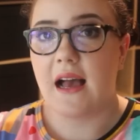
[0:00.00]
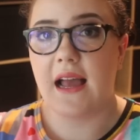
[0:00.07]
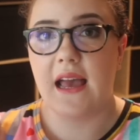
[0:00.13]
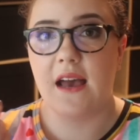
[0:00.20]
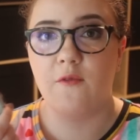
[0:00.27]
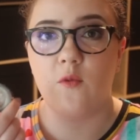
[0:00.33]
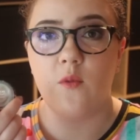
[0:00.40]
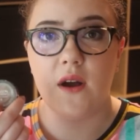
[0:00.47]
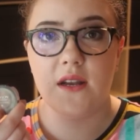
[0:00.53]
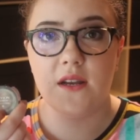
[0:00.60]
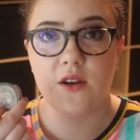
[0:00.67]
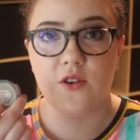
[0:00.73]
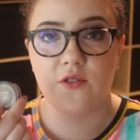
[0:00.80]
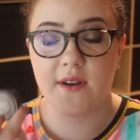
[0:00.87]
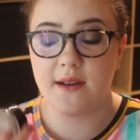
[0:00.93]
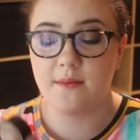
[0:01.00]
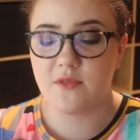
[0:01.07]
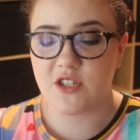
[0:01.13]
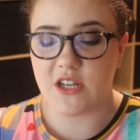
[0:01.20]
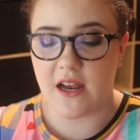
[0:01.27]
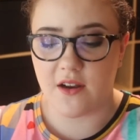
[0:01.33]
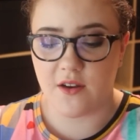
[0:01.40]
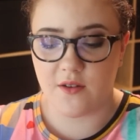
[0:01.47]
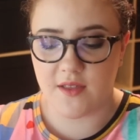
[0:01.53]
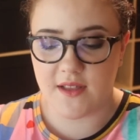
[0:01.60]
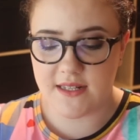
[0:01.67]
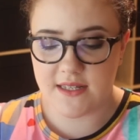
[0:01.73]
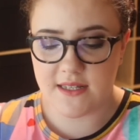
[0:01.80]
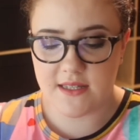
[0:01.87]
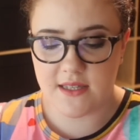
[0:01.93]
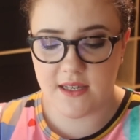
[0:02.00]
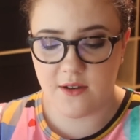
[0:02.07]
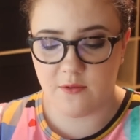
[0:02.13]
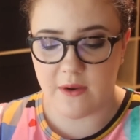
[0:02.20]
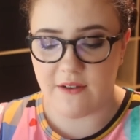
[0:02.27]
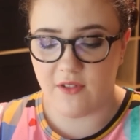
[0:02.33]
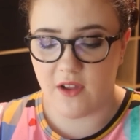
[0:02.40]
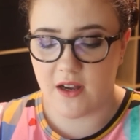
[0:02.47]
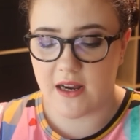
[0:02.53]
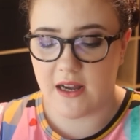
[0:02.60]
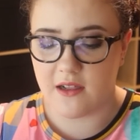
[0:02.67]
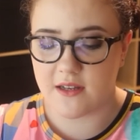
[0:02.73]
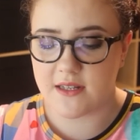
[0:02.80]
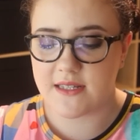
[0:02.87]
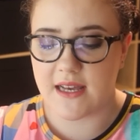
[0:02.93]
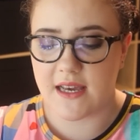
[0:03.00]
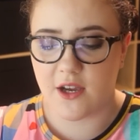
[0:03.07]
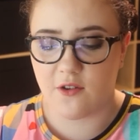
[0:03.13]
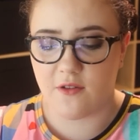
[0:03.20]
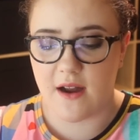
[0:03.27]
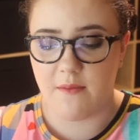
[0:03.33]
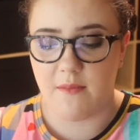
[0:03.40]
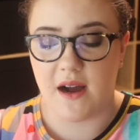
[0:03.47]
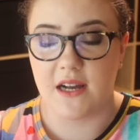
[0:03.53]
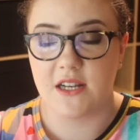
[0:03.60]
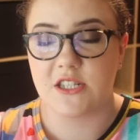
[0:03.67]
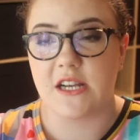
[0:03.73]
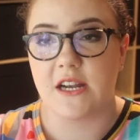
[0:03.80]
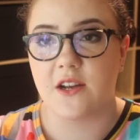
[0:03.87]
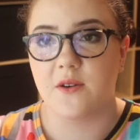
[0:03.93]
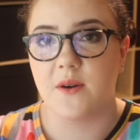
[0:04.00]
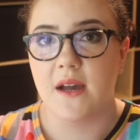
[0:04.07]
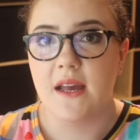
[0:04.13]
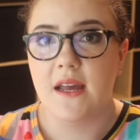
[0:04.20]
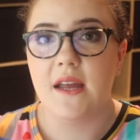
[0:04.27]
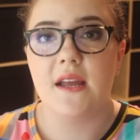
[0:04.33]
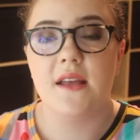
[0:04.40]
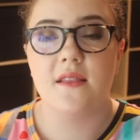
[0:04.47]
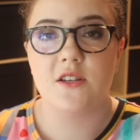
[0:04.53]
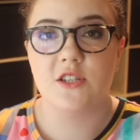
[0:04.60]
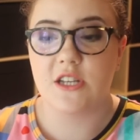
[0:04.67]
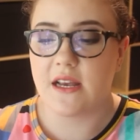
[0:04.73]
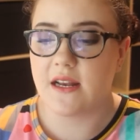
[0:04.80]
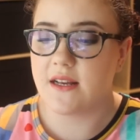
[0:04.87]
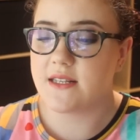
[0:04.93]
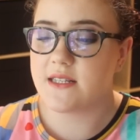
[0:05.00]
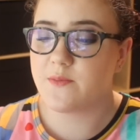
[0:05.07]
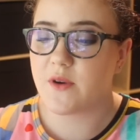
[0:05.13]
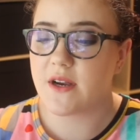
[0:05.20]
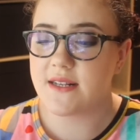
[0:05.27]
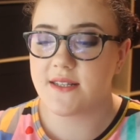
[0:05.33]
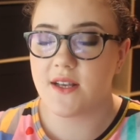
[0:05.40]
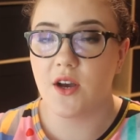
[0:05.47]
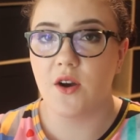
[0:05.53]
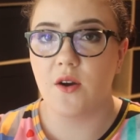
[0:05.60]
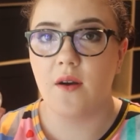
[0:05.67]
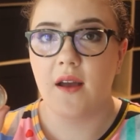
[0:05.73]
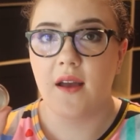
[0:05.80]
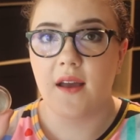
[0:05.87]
I have one cream shadow. This is the Revlon Colorstay Creme eyeshadow in the shade Espresso.